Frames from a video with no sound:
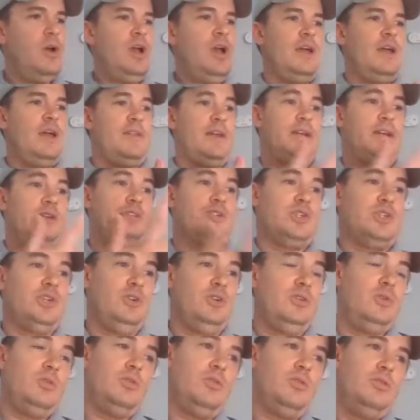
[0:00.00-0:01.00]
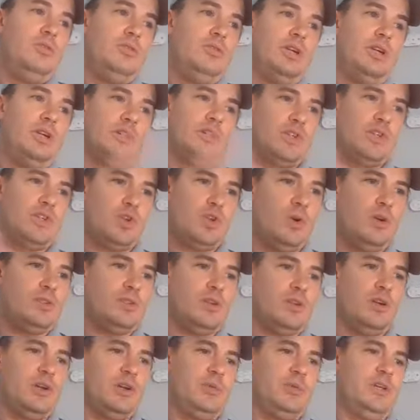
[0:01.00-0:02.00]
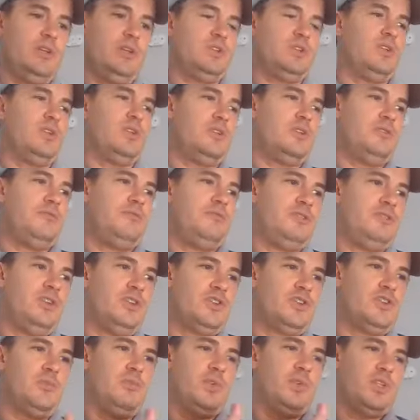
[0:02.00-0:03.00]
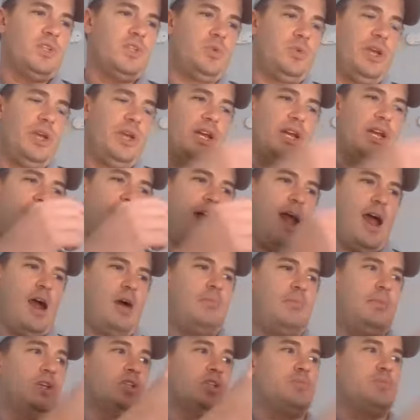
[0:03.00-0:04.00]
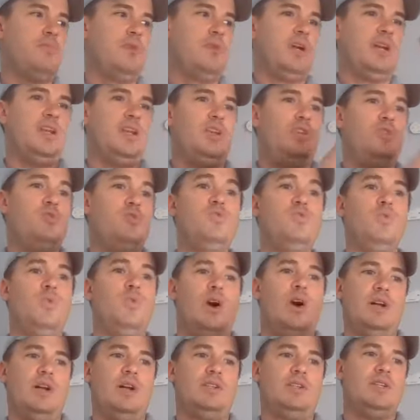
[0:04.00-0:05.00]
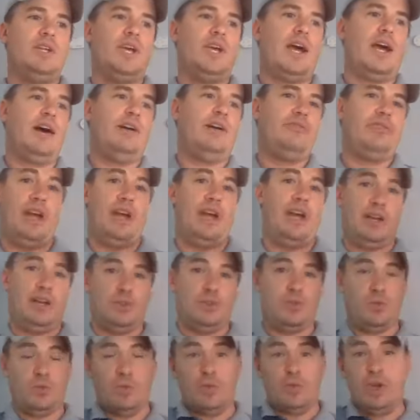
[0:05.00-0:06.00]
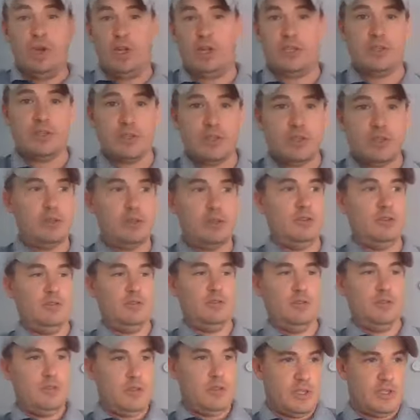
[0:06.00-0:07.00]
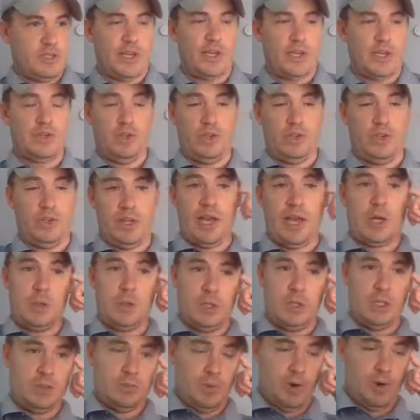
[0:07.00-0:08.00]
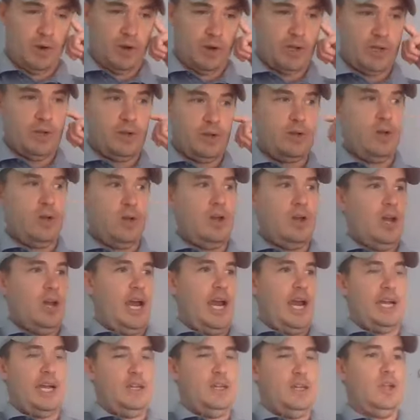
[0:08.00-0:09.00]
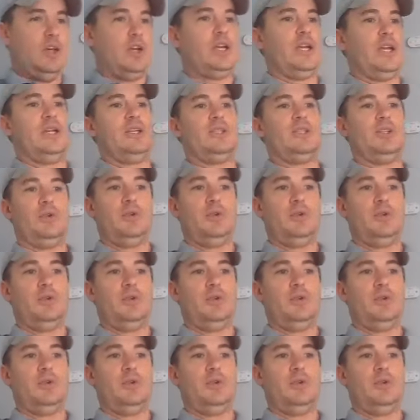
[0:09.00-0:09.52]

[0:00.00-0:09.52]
And then 2, in the short term, is the decision between how much money you want to have as risk, essentially in the equities market, and look into